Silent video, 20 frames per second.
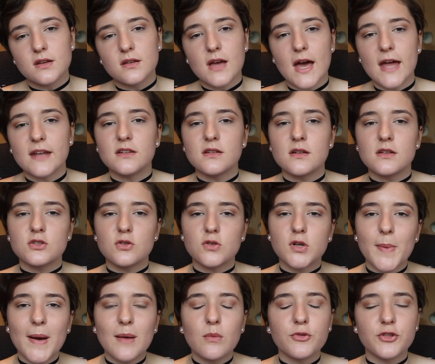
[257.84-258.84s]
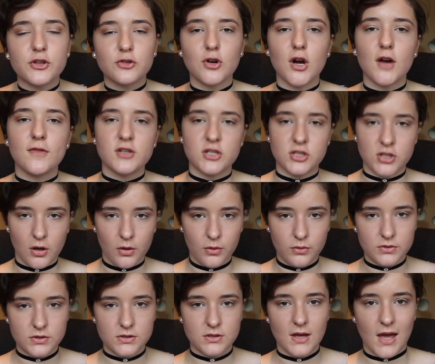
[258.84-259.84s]
and talk about what the graph
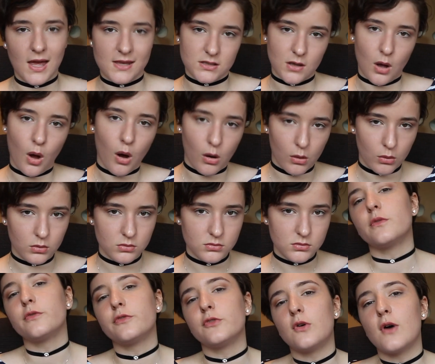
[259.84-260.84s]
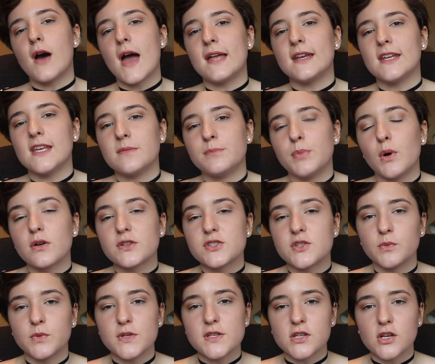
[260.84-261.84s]
shows as a whole. For any box
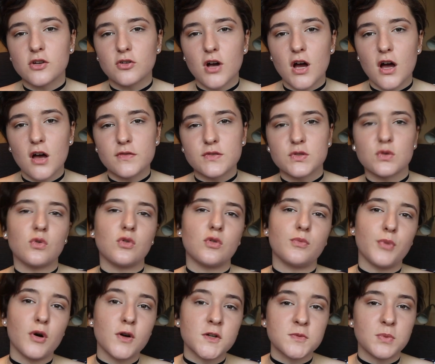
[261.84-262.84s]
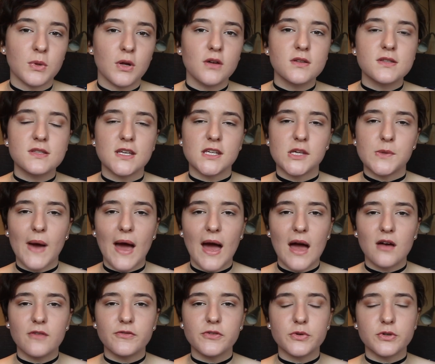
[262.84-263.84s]
and whisker graphs or box plots that you
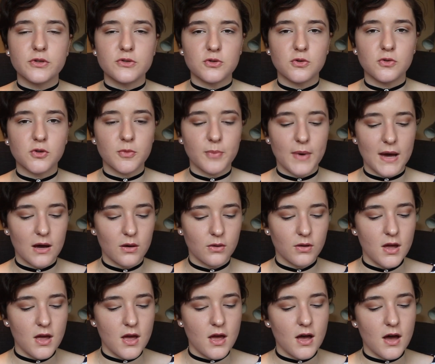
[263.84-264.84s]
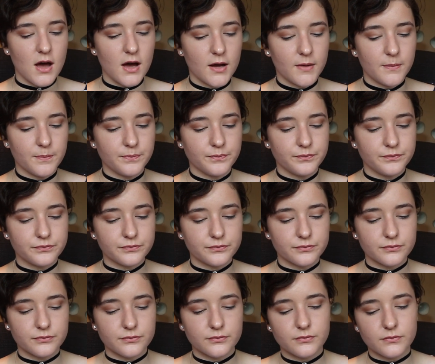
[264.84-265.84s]
have, you can talk about
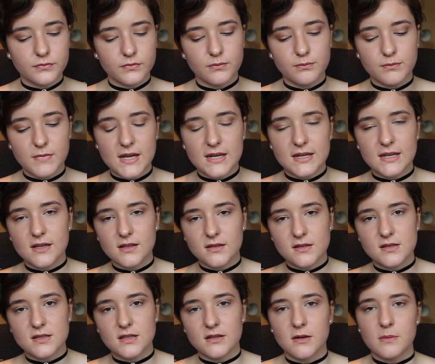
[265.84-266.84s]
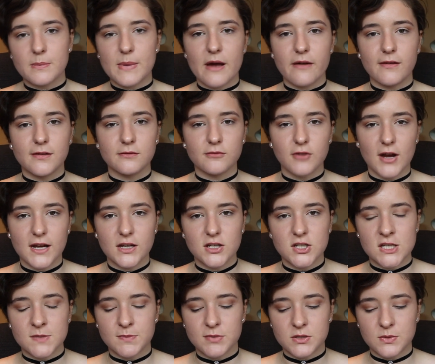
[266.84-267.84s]
medians and comparing
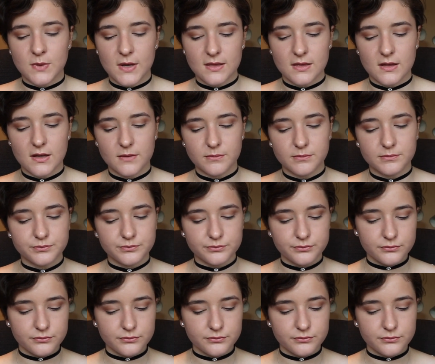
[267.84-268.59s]
ranges between them.